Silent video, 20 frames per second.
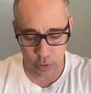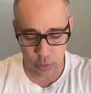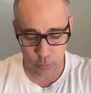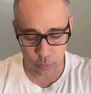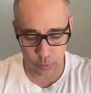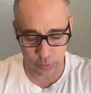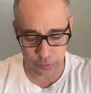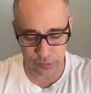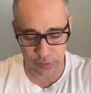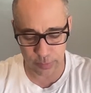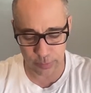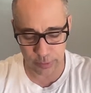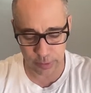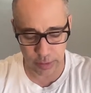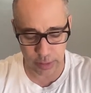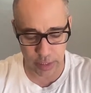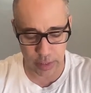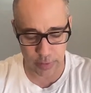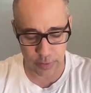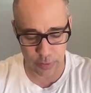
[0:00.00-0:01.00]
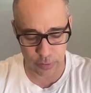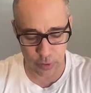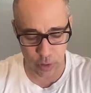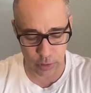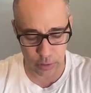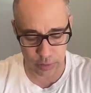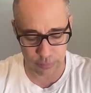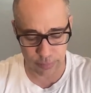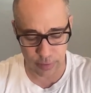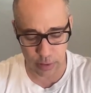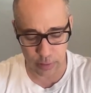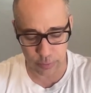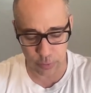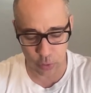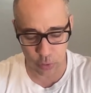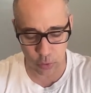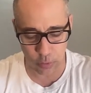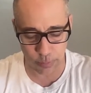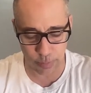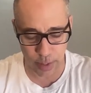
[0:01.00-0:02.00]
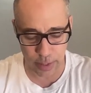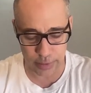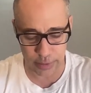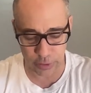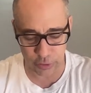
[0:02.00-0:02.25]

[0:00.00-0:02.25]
When stimulated, the dog developed whole body